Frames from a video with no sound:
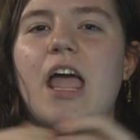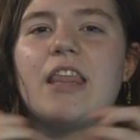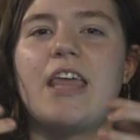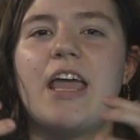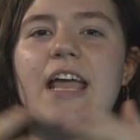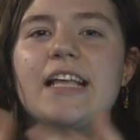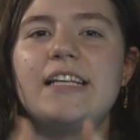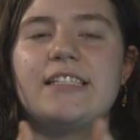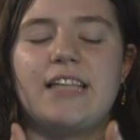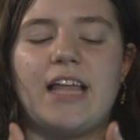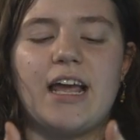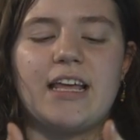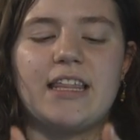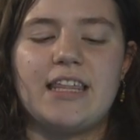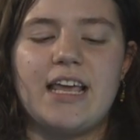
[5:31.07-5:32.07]
there's
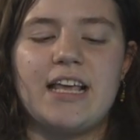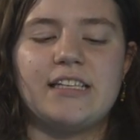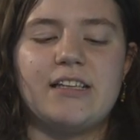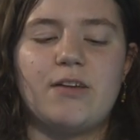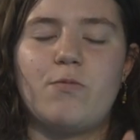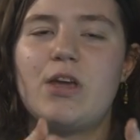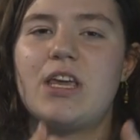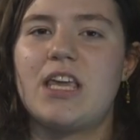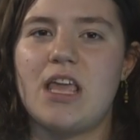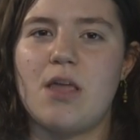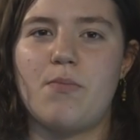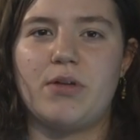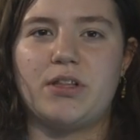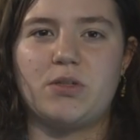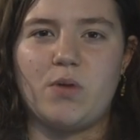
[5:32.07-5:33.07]
like things that we
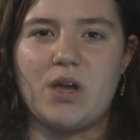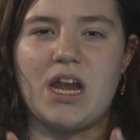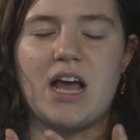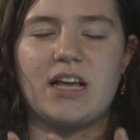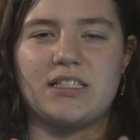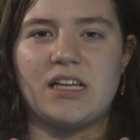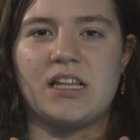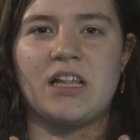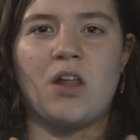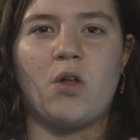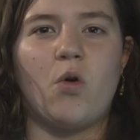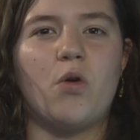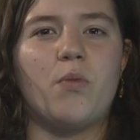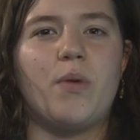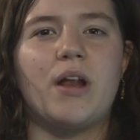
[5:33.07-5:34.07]
keep between us and the
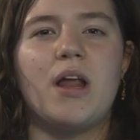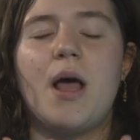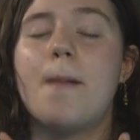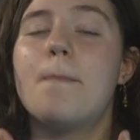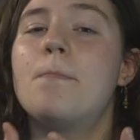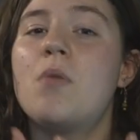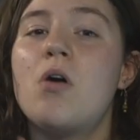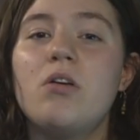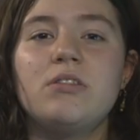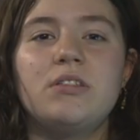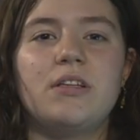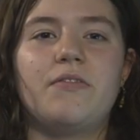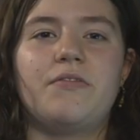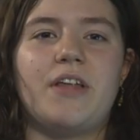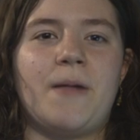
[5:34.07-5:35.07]
Lord, but
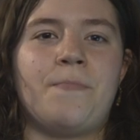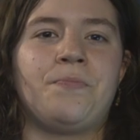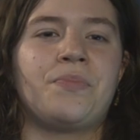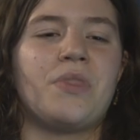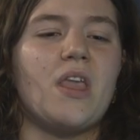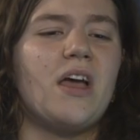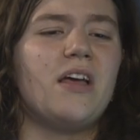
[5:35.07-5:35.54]
most of them,